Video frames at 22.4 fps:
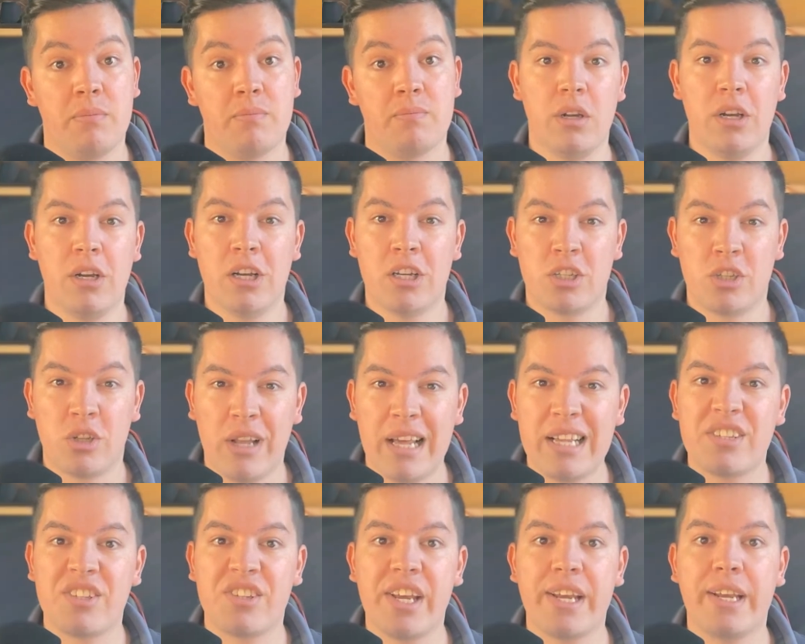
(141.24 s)
So
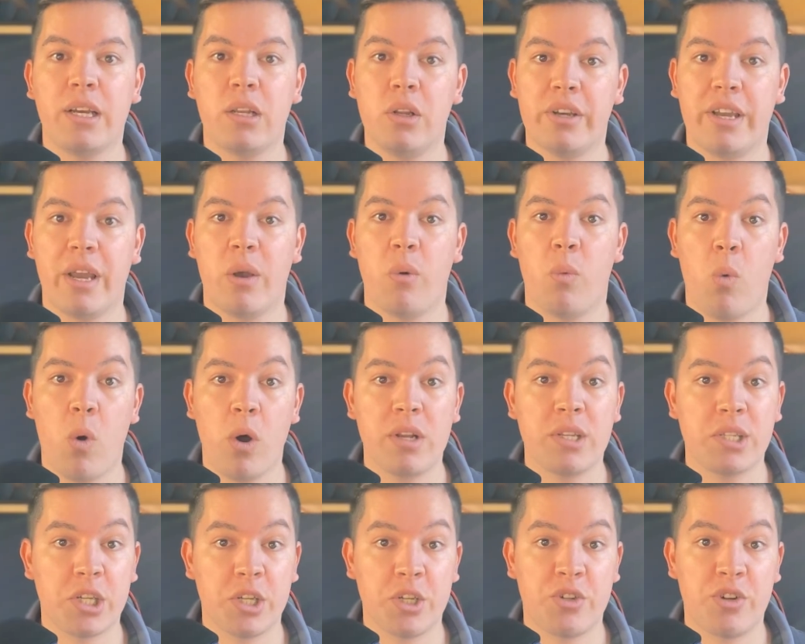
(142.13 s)
let's take a look at what is
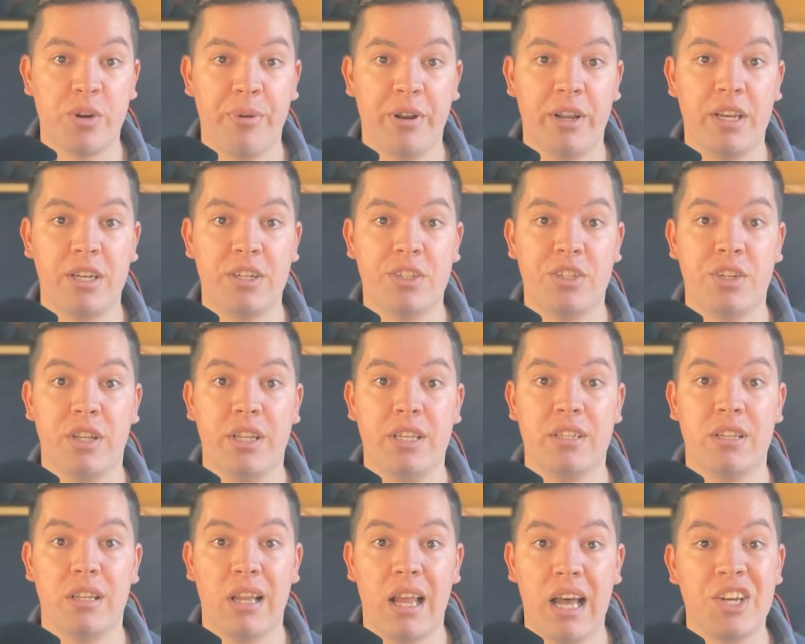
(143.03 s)
contributing to these
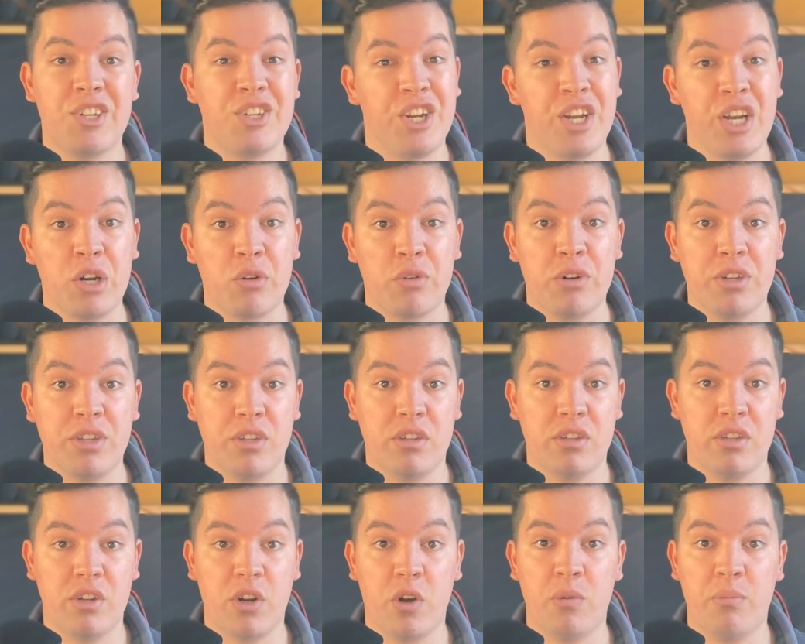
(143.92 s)
large increases in
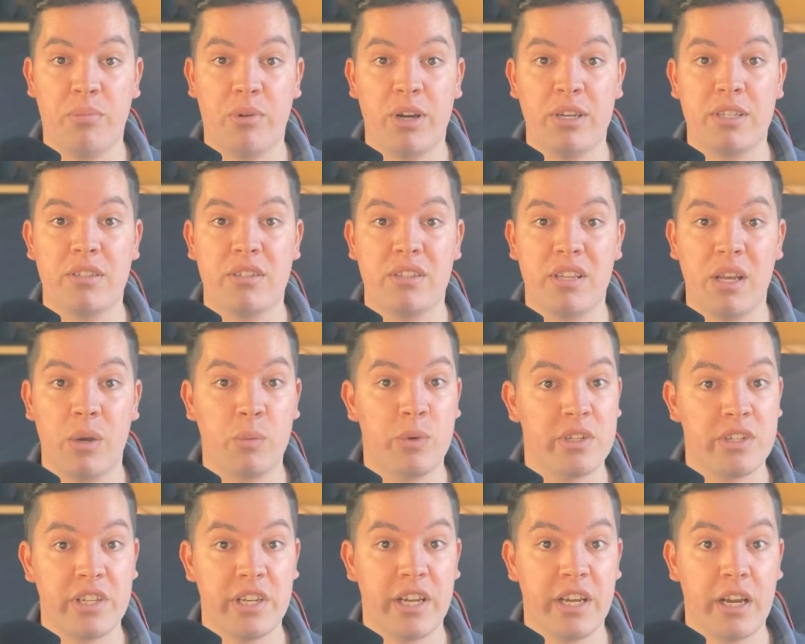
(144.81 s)
home prices that we're
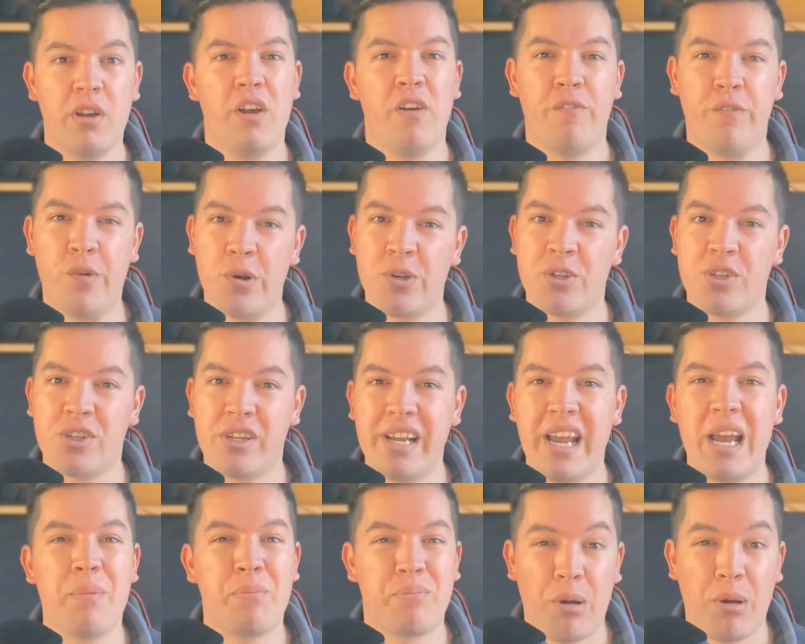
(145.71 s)
seeing. Firstly,
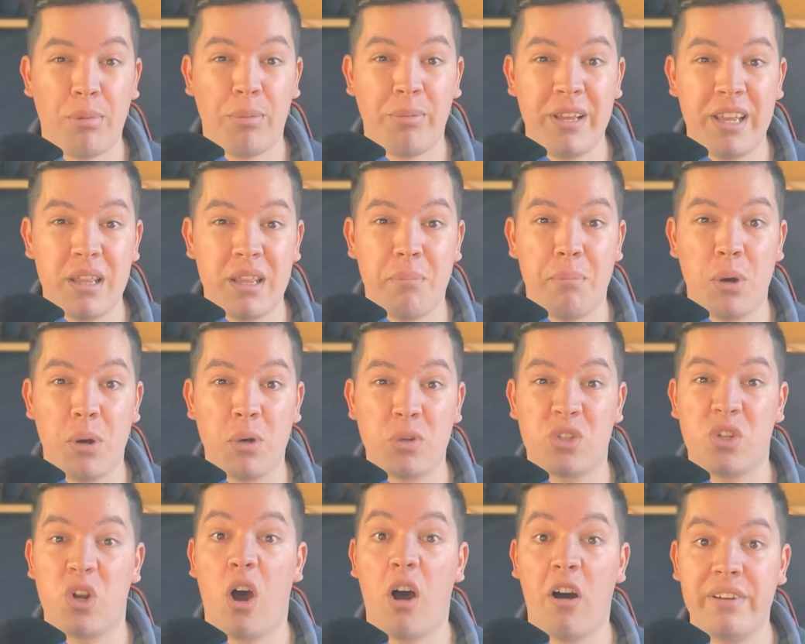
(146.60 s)
and probably the most
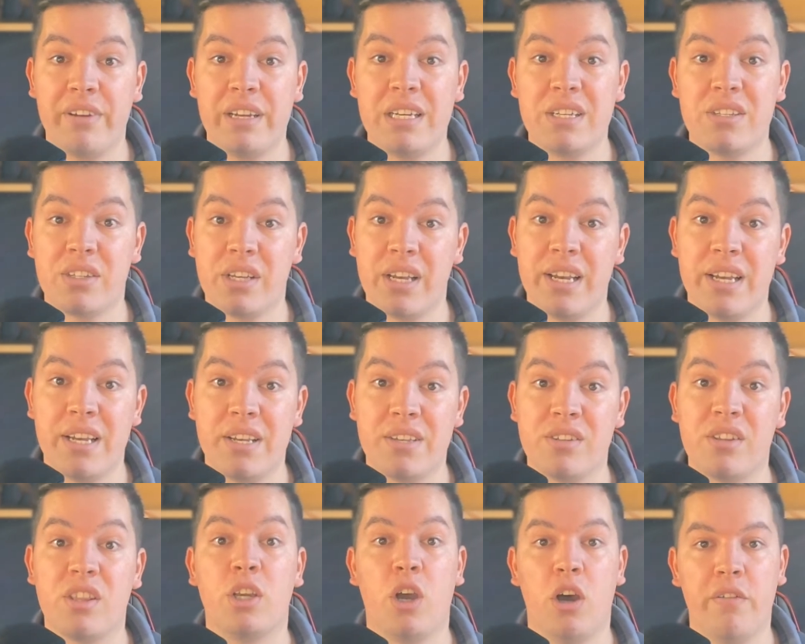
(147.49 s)
obvious, is
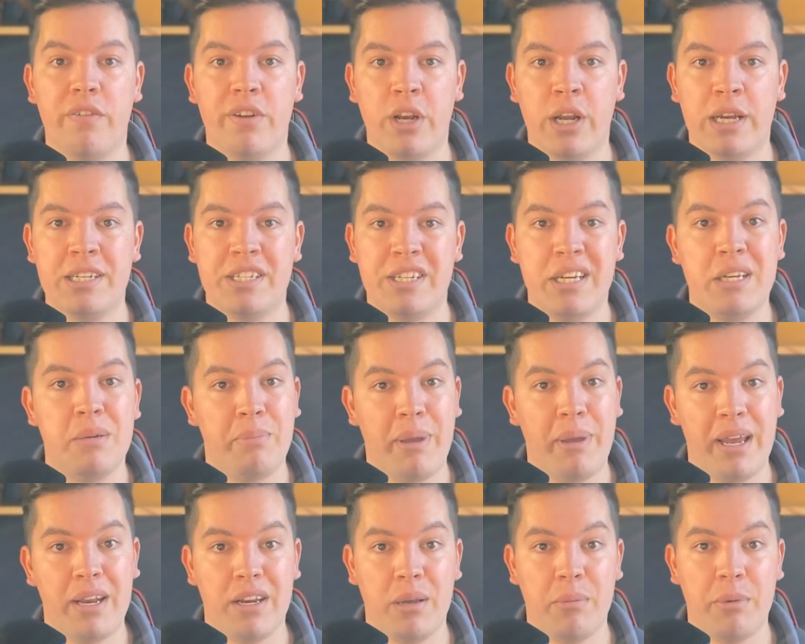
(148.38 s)
the COVID-19
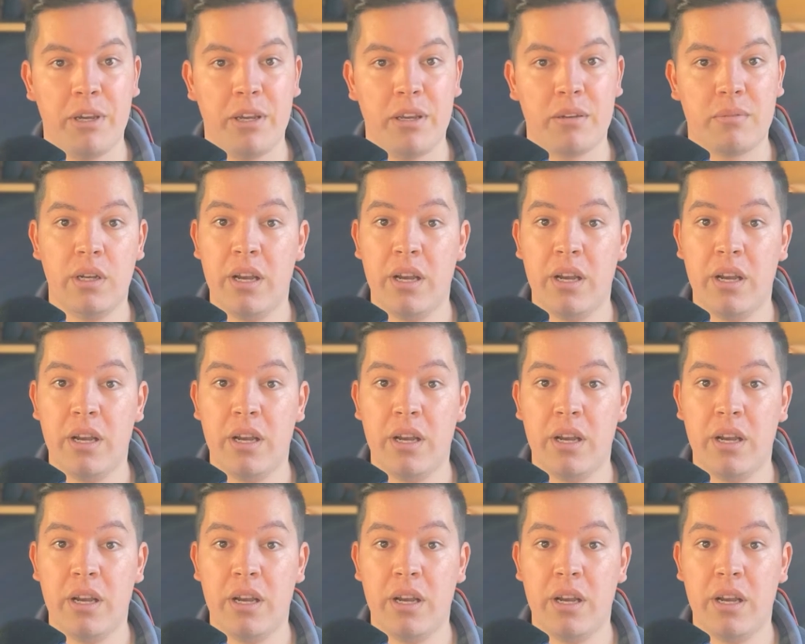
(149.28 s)
pandemic.